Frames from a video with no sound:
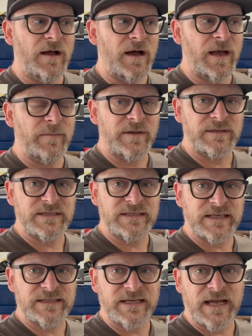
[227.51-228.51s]
I'm at
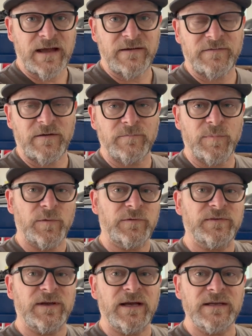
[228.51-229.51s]
6.5 on both
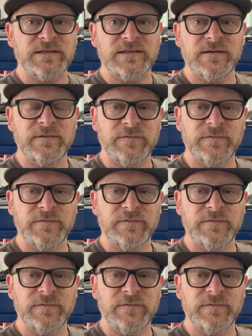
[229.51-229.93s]
sides